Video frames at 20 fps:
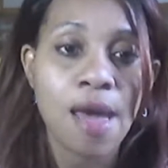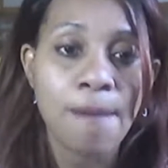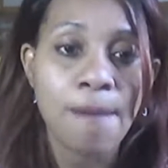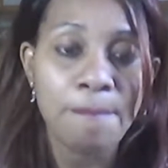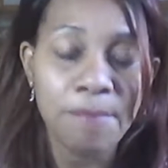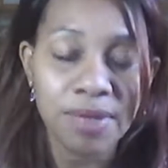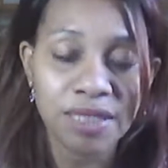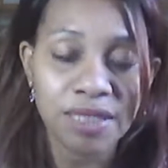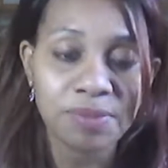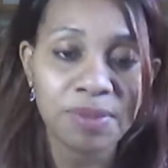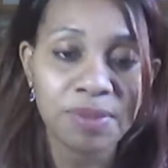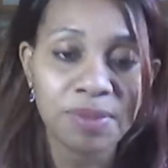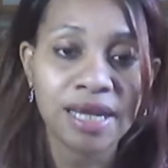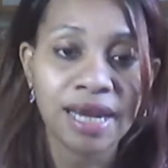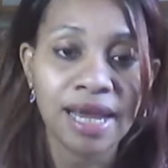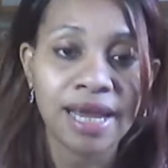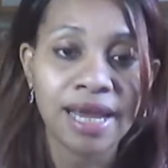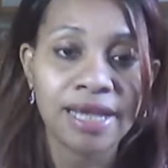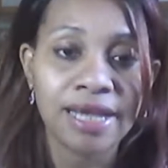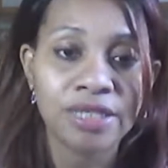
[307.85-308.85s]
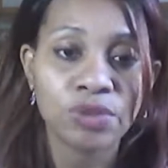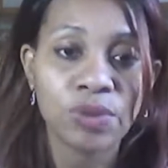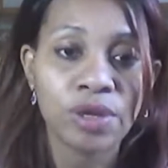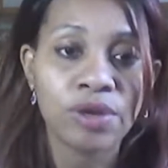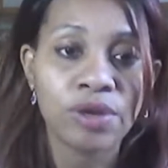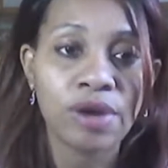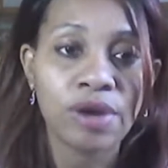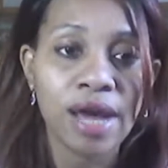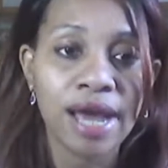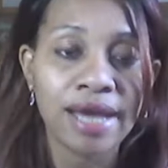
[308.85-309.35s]
must be clients where
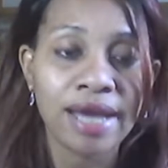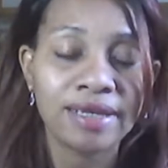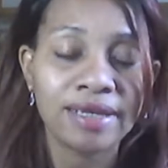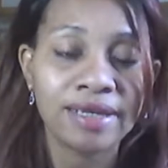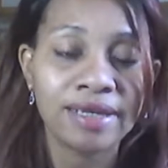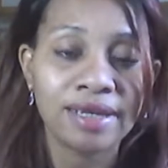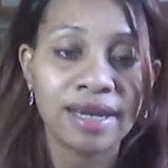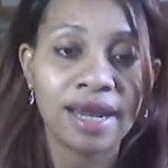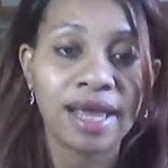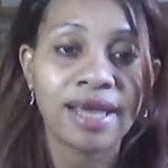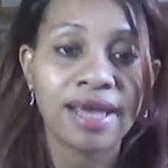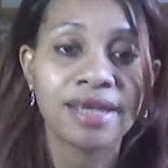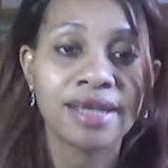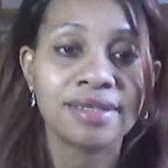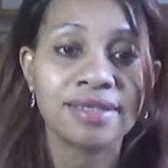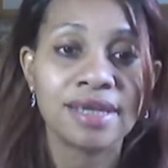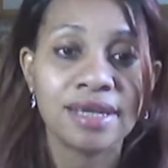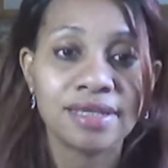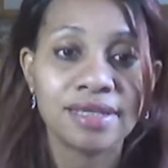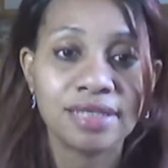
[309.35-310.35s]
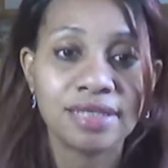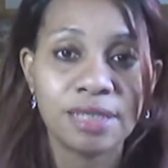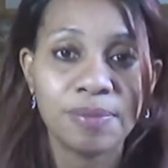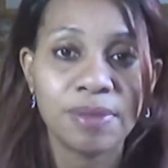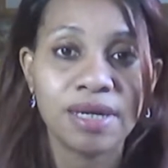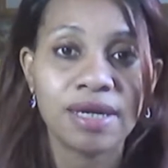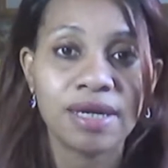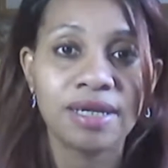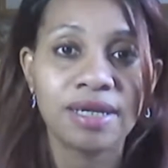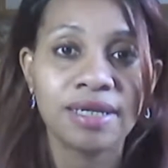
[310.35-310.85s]
your ideal client
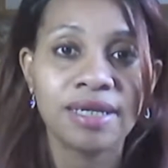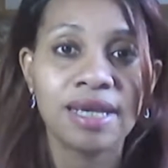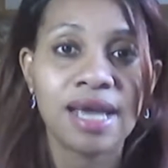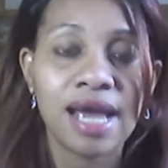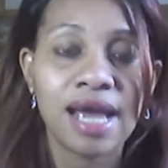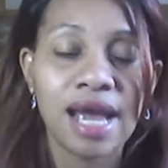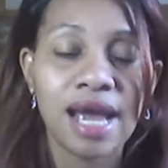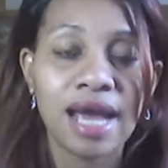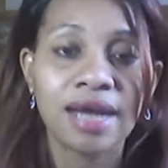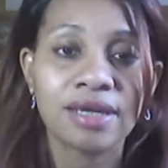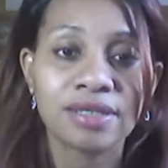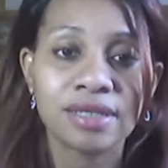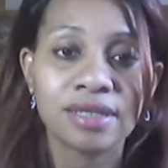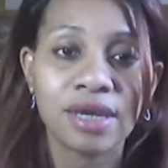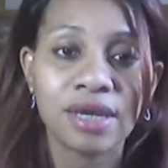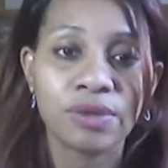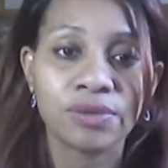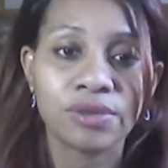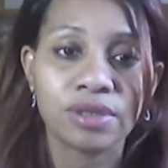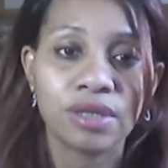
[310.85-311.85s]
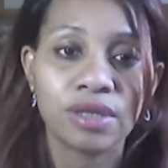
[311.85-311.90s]
typically hangs out.